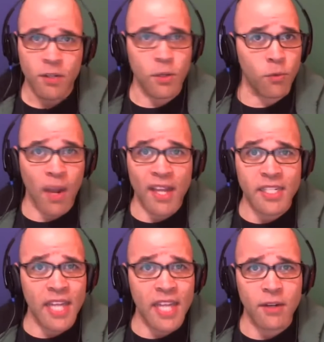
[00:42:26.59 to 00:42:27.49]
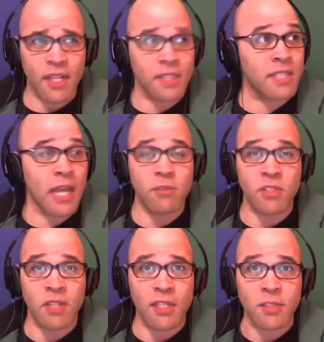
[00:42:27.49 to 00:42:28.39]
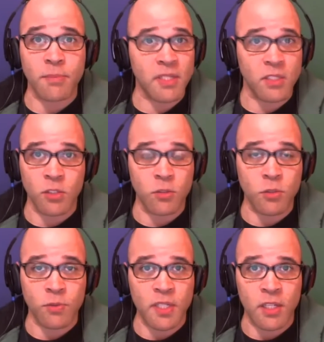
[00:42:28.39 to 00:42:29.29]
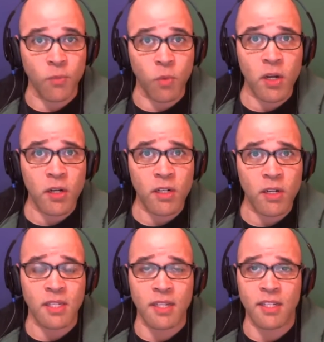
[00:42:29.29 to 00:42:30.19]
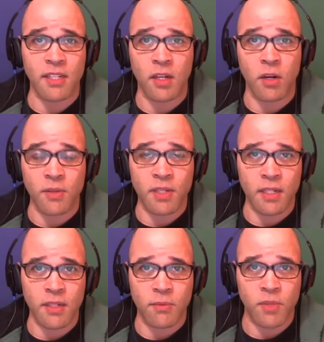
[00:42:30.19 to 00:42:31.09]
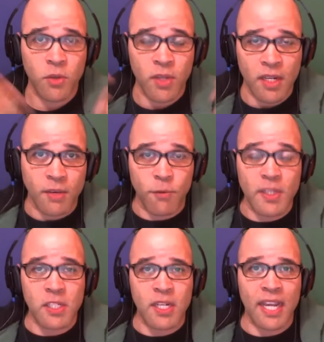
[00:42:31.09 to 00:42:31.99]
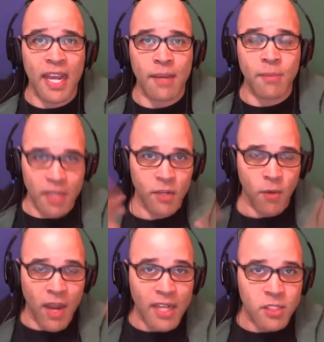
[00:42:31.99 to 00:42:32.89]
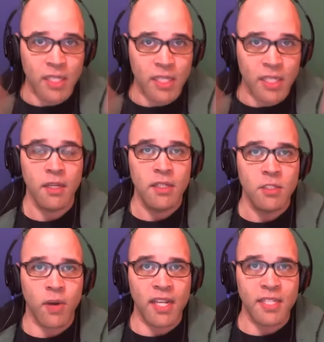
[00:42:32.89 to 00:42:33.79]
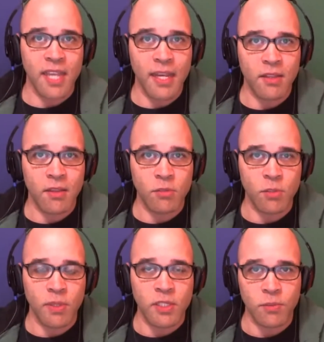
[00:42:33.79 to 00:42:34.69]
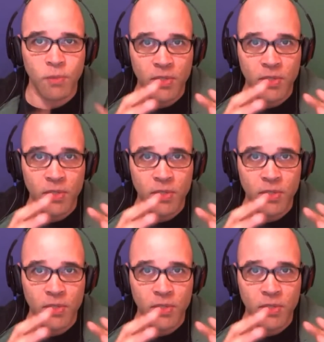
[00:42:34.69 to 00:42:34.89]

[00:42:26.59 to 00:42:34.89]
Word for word: You write it down, and it sounds awesome because you used really good words, and you know you can envision a game, and then you actually try to take those words you wrote